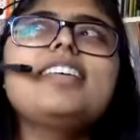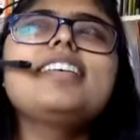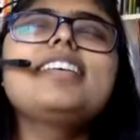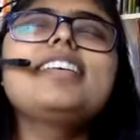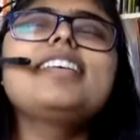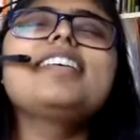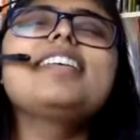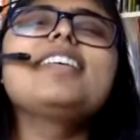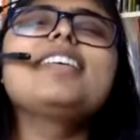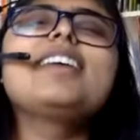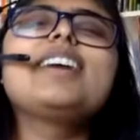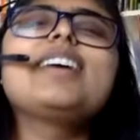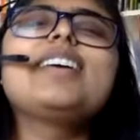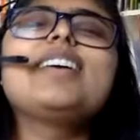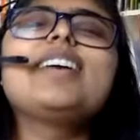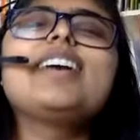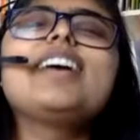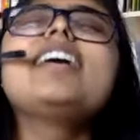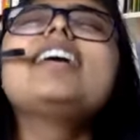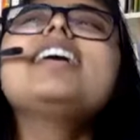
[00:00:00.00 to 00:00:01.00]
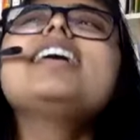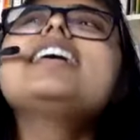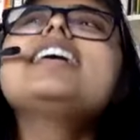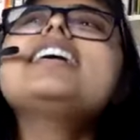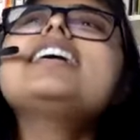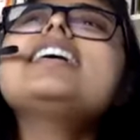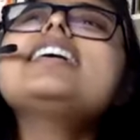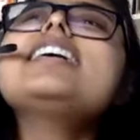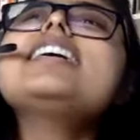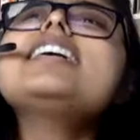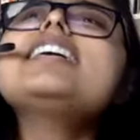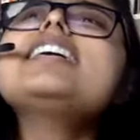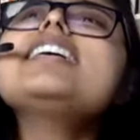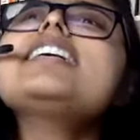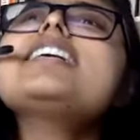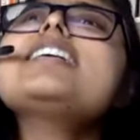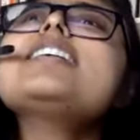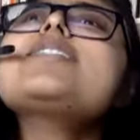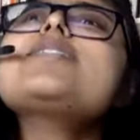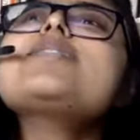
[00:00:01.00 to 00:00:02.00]
Okay.
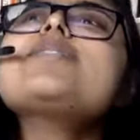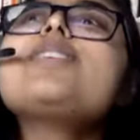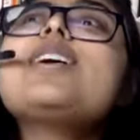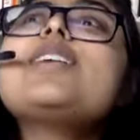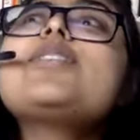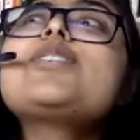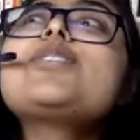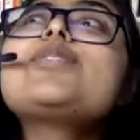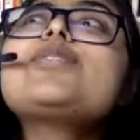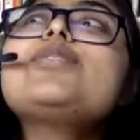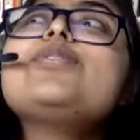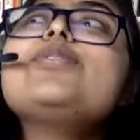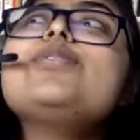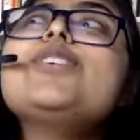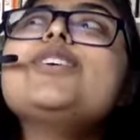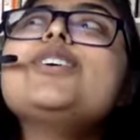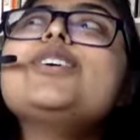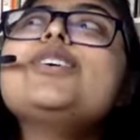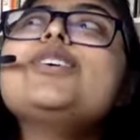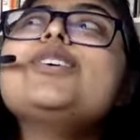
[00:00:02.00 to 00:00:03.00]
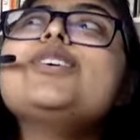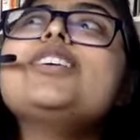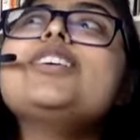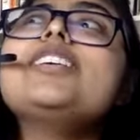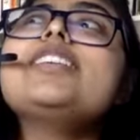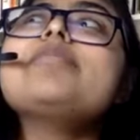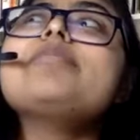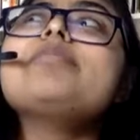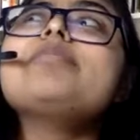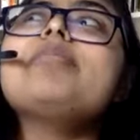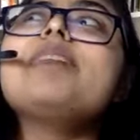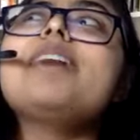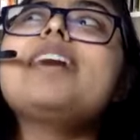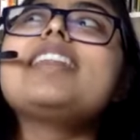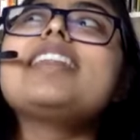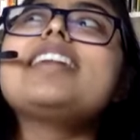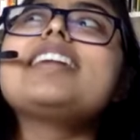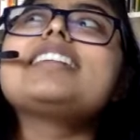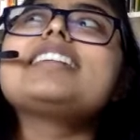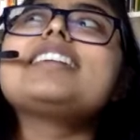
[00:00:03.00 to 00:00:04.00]
Favorite food.
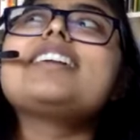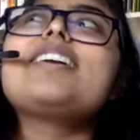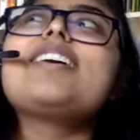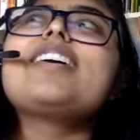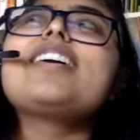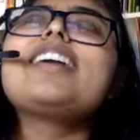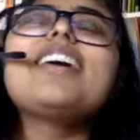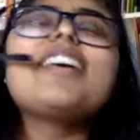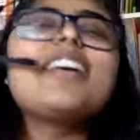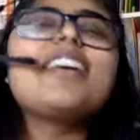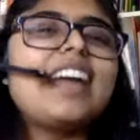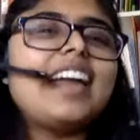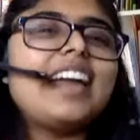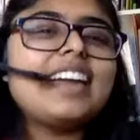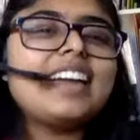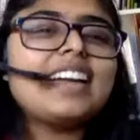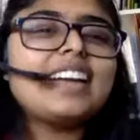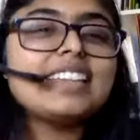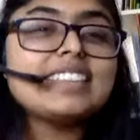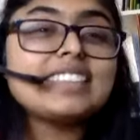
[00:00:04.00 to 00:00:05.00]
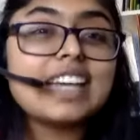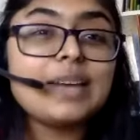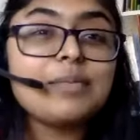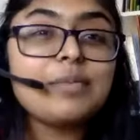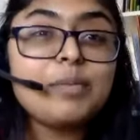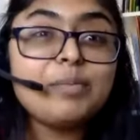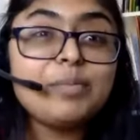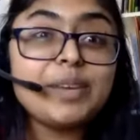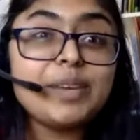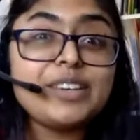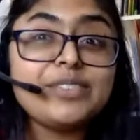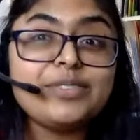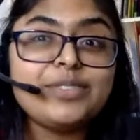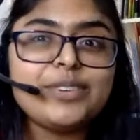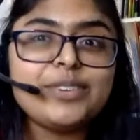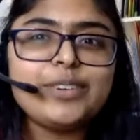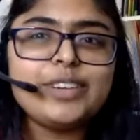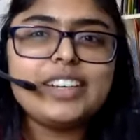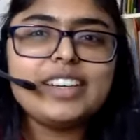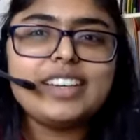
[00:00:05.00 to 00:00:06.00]
Man, that's hard. Okay, because I'm a big
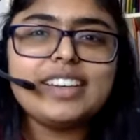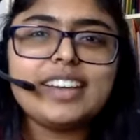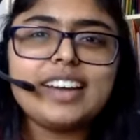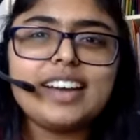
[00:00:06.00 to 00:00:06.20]
foodie.